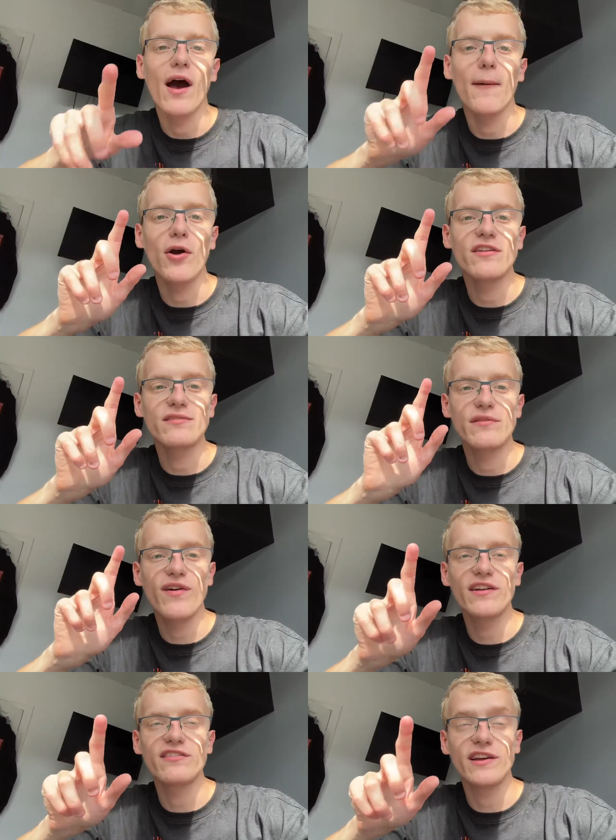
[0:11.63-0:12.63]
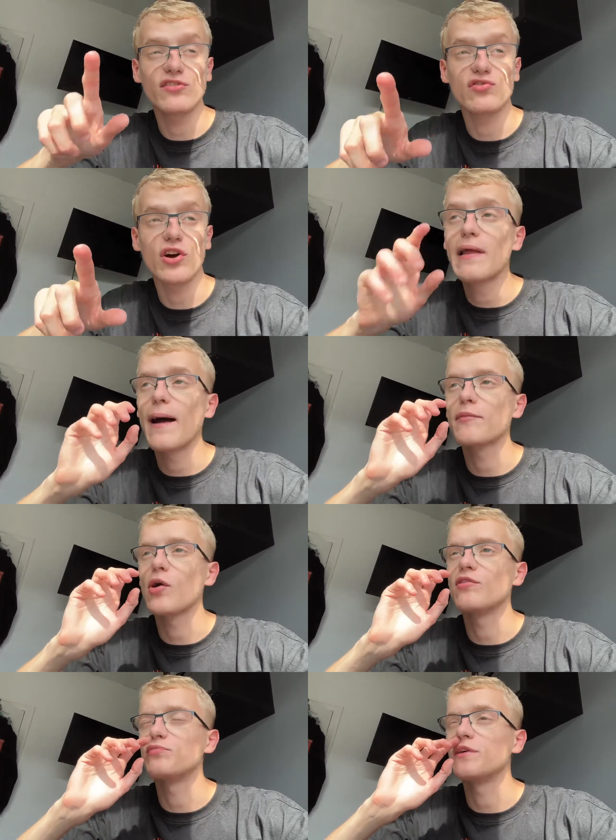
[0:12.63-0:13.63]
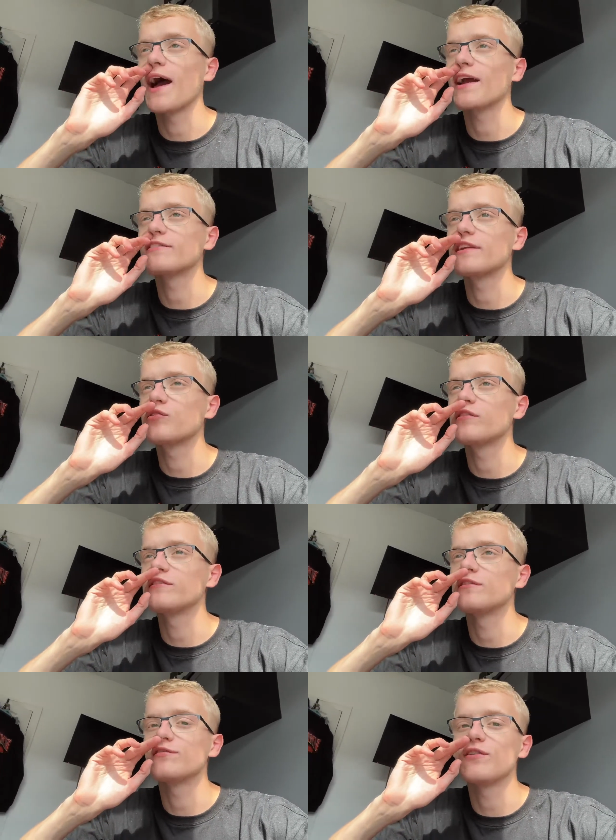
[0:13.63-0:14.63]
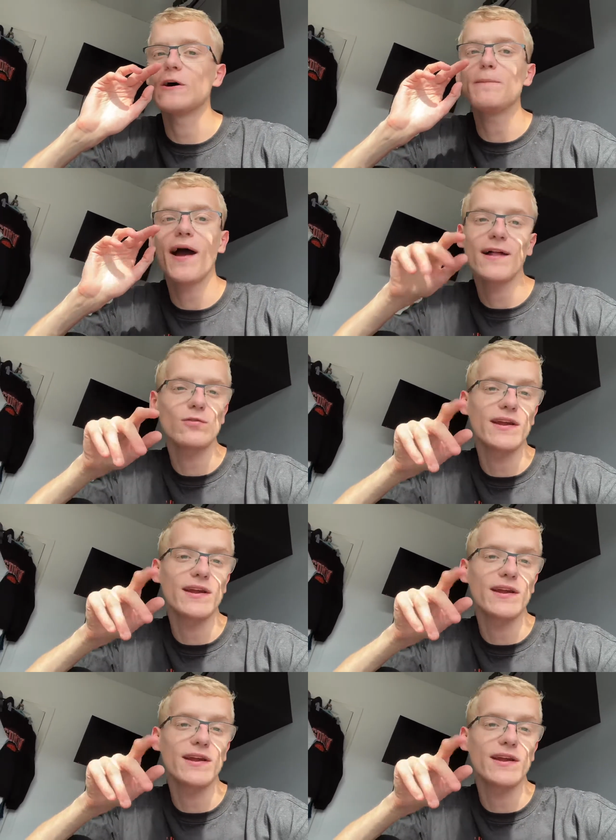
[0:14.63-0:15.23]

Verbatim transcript: I'm going to see my friends later on. I'm going to be acting in Christine's film, Halloween